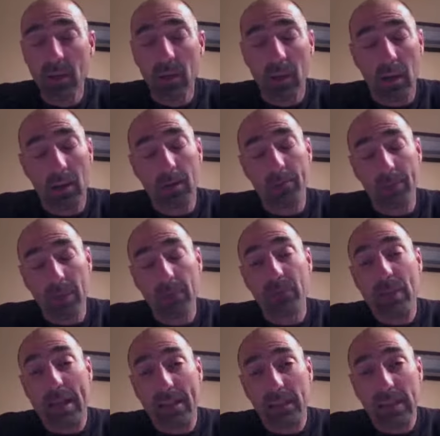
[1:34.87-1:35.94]
um, if
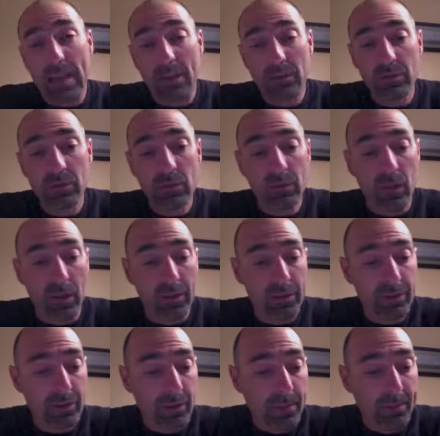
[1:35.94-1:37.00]
not thousands, of
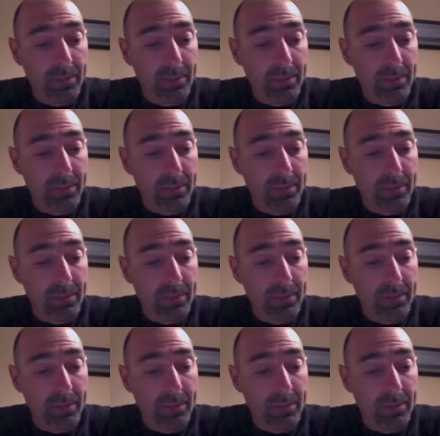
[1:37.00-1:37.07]
others,